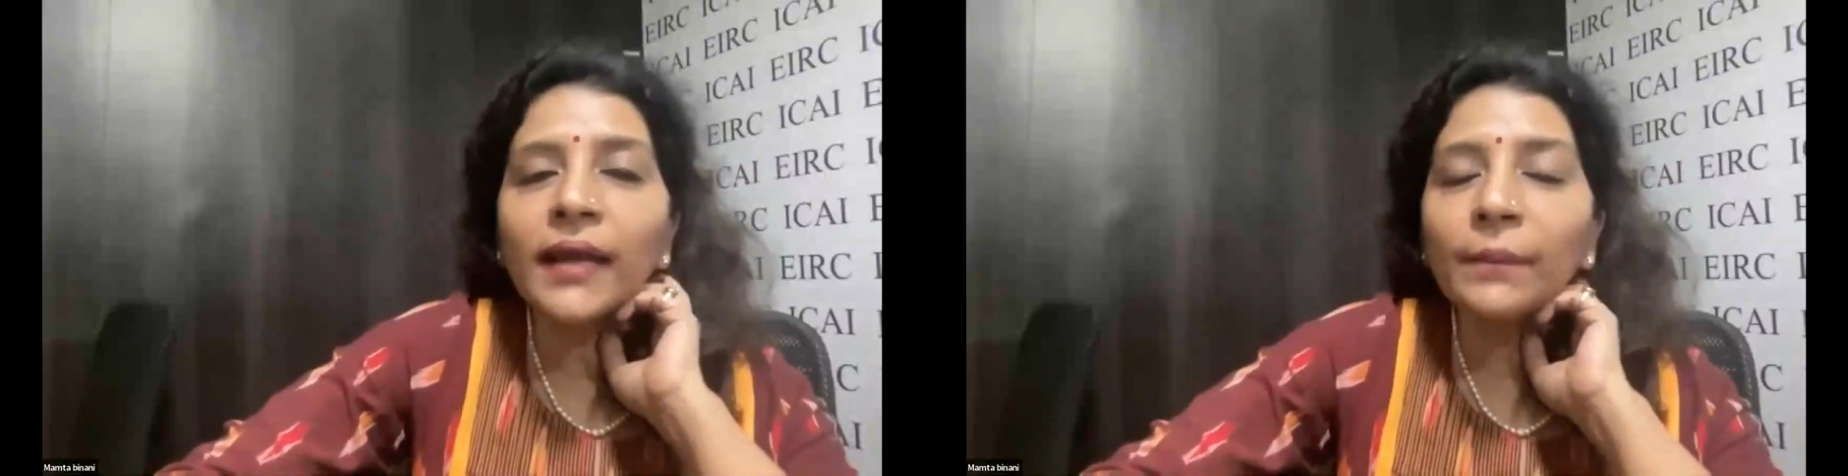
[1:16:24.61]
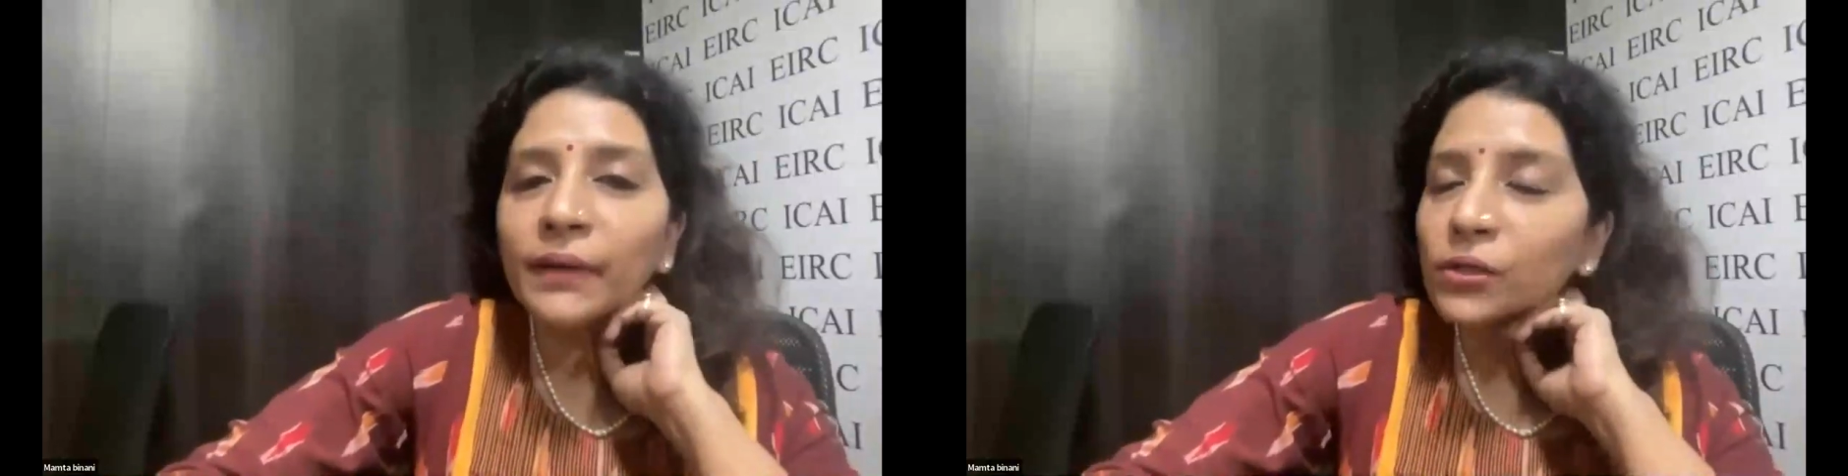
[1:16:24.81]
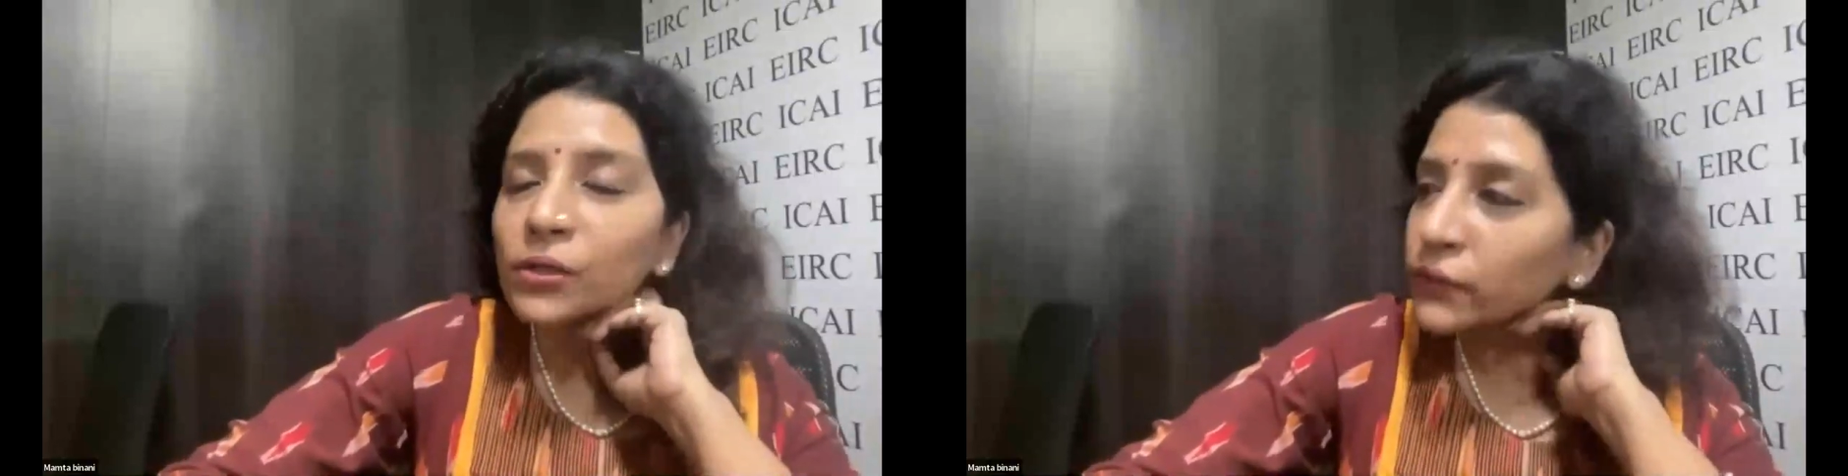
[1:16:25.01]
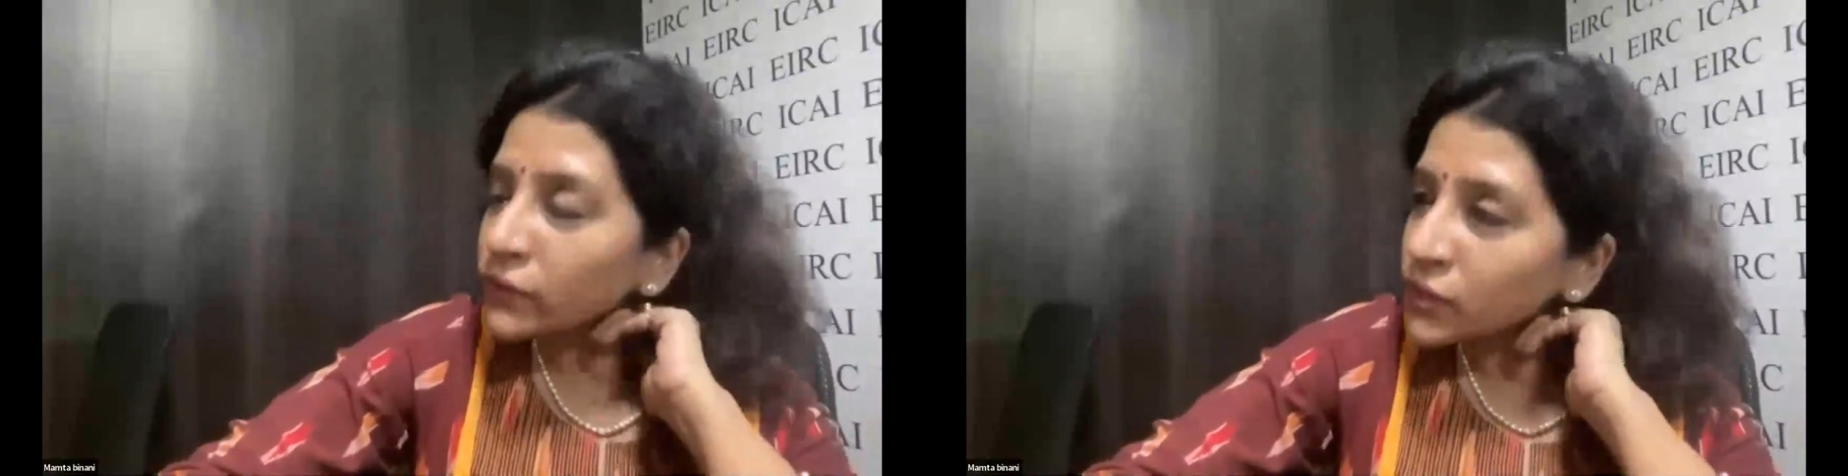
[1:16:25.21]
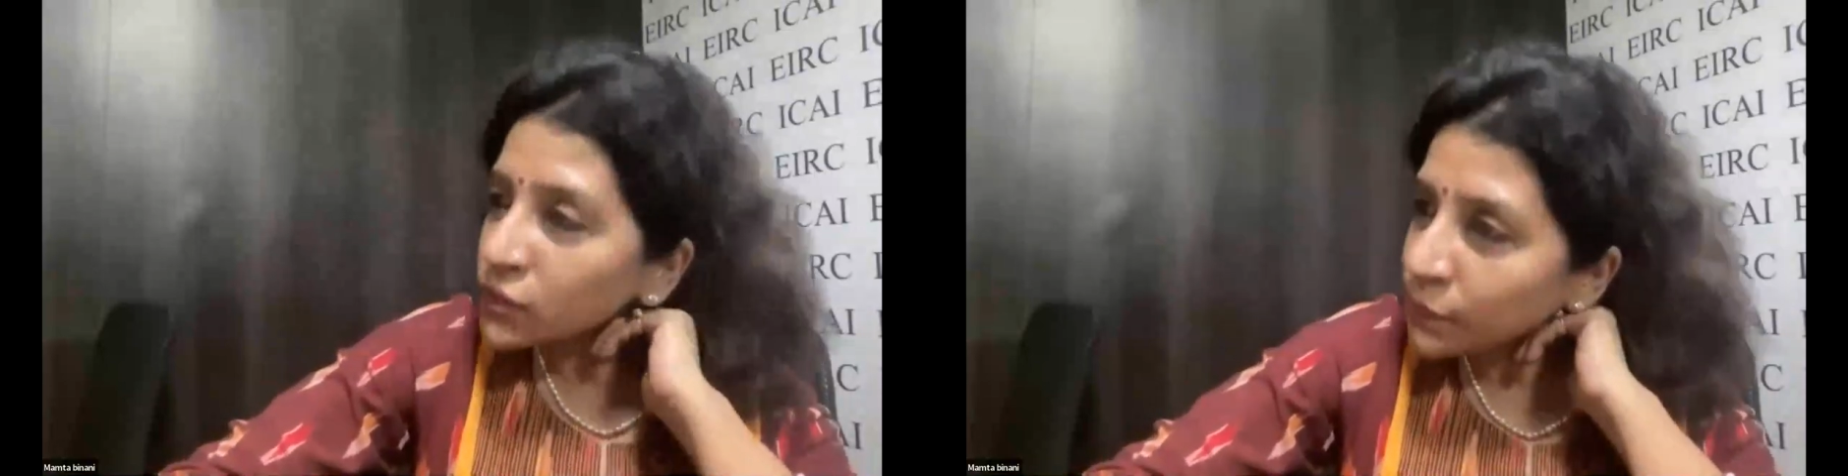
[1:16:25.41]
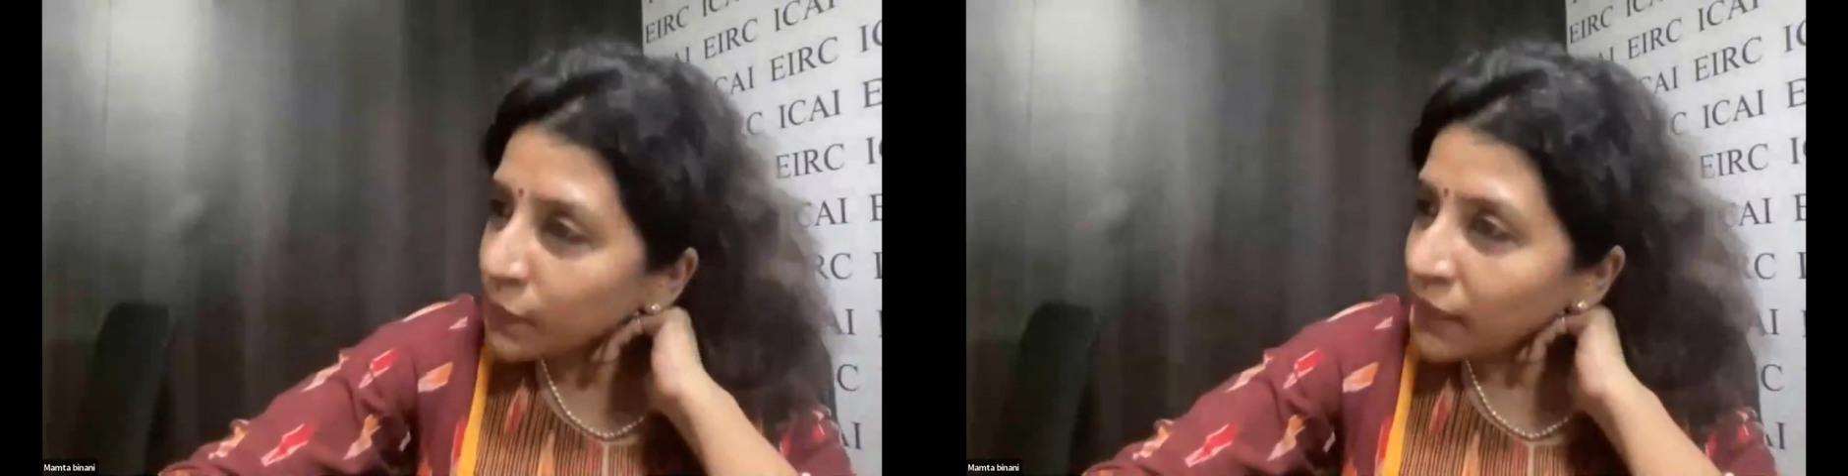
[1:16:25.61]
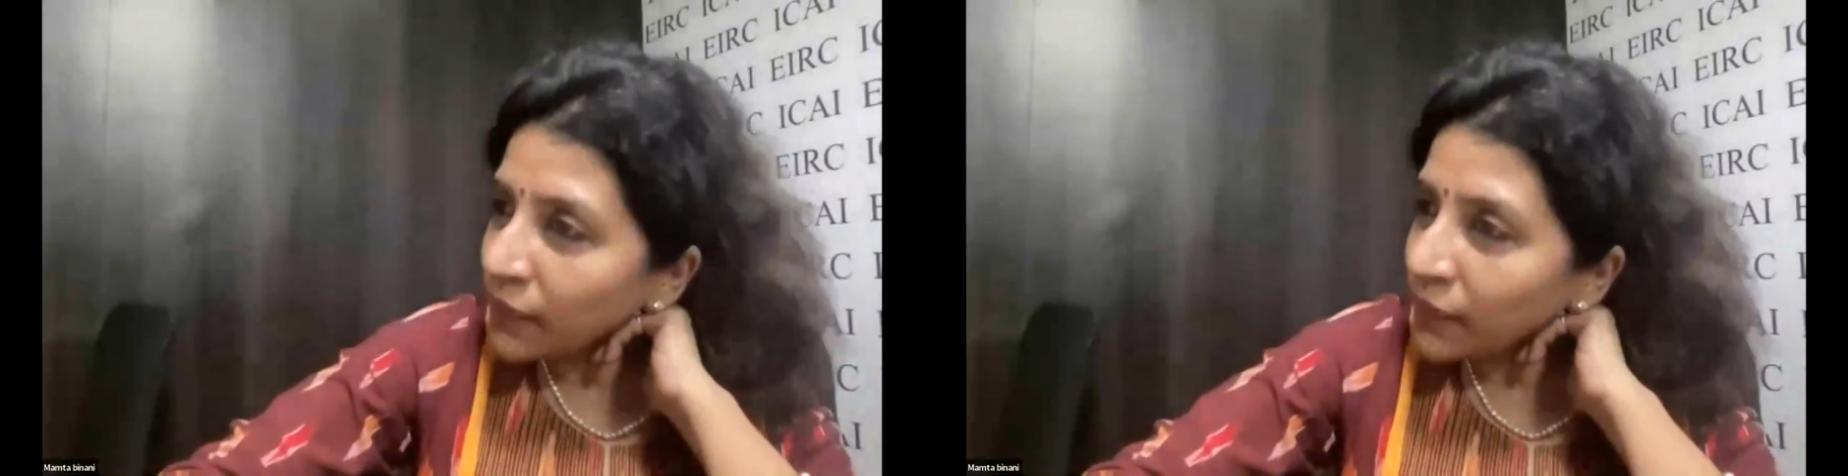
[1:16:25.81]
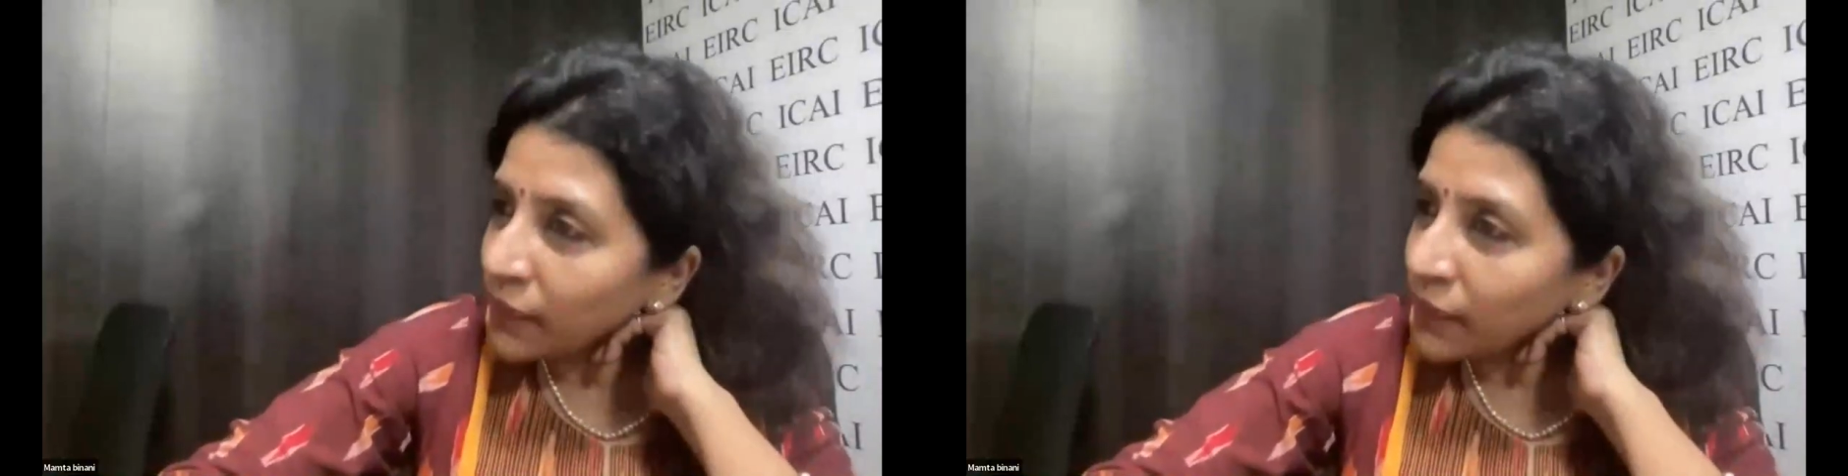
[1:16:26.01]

application, if it is made,